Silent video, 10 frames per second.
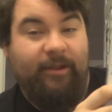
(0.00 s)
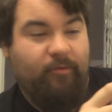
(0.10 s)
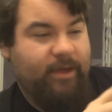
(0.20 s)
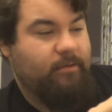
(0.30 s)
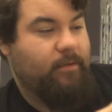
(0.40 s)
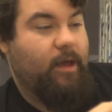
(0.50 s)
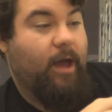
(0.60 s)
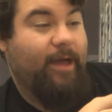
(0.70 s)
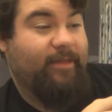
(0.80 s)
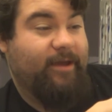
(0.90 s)
Louis,
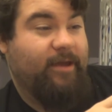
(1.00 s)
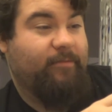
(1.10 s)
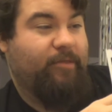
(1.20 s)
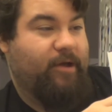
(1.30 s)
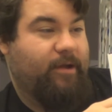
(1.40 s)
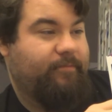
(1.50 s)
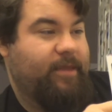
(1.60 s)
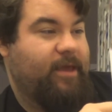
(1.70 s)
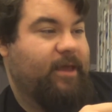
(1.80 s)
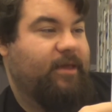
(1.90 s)
I like him a lot.
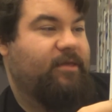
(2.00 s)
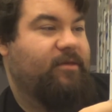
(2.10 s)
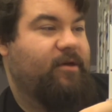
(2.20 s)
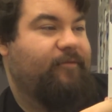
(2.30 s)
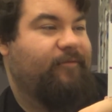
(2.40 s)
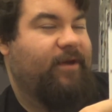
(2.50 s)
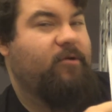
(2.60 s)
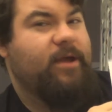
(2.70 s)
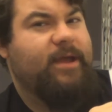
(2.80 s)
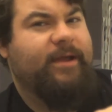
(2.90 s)
He's
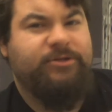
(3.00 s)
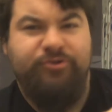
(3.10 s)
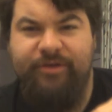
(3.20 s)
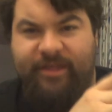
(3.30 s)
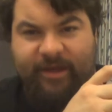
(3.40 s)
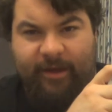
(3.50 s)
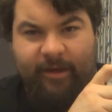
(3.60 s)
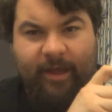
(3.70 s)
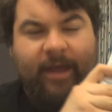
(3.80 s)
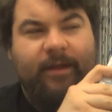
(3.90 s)
very
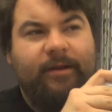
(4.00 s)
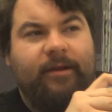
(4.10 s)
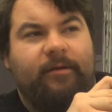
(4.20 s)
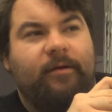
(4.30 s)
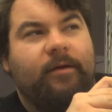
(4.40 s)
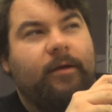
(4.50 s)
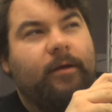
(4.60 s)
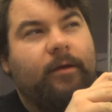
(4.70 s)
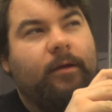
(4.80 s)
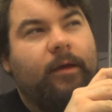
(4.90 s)
interesting and
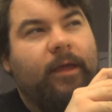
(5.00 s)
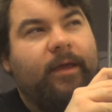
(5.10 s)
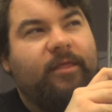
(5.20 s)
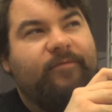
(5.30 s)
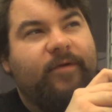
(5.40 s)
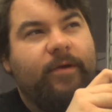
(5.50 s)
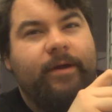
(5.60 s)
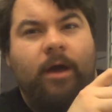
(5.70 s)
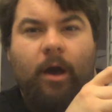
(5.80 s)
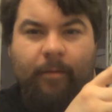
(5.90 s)
he has a very
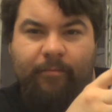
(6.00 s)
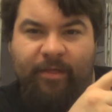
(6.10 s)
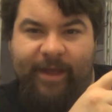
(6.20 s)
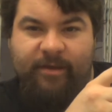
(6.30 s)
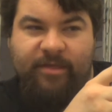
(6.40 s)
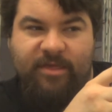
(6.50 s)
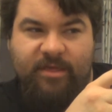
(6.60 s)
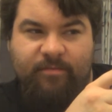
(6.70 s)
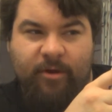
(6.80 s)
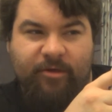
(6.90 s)

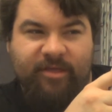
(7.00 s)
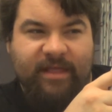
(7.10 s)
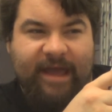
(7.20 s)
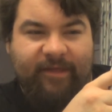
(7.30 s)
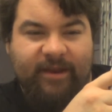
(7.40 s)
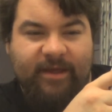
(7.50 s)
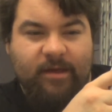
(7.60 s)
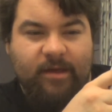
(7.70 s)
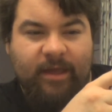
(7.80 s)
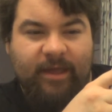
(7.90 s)
complex
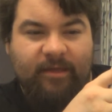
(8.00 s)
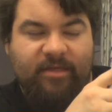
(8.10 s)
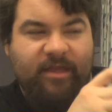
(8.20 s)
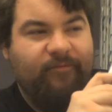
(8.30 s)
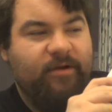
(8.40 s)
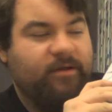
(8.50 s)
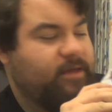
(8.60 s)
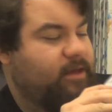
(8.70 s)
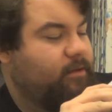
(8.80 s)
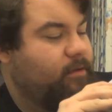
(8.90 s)
personality. He's
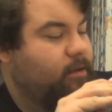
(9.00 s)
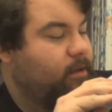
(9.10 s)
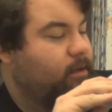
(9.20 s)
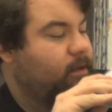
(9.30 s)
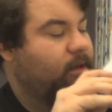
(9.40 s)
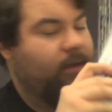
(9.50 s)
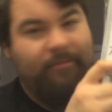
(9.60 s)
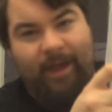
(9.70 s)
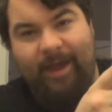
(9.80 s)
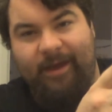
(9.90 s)
definitely
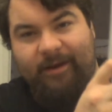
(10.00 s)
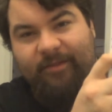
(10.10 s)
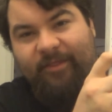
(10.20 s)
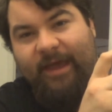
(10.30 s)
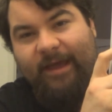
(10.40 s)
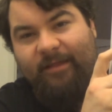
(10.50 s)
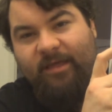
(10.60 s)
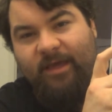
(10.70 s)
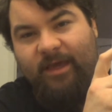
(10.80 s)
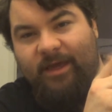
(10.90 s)
mad that
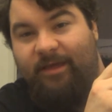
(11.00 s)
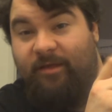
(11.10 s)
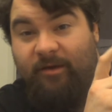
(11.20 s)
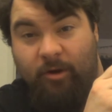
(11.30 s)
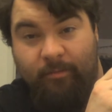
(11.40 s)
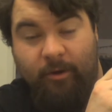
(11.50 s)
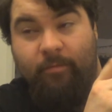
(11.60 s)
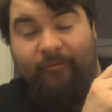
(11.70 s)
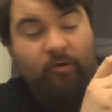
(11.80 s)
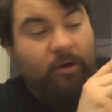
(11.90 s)
he is a
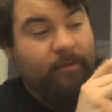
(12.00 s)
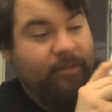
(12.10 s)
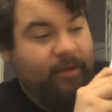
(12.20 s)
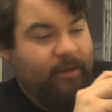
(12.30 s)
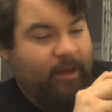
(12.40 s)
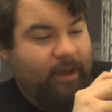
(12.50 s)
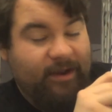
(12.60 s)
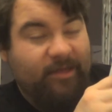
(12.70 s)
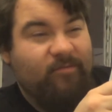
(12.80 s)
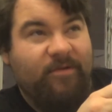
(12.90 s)
herbivore and
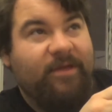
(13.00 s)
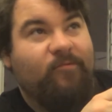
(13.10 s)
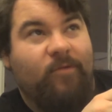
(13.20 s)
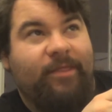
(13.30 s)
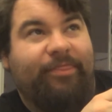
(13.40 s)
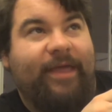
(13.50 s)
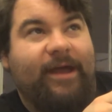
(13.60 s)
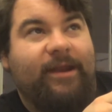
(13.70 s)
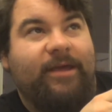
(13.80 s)
he doesn't really want that.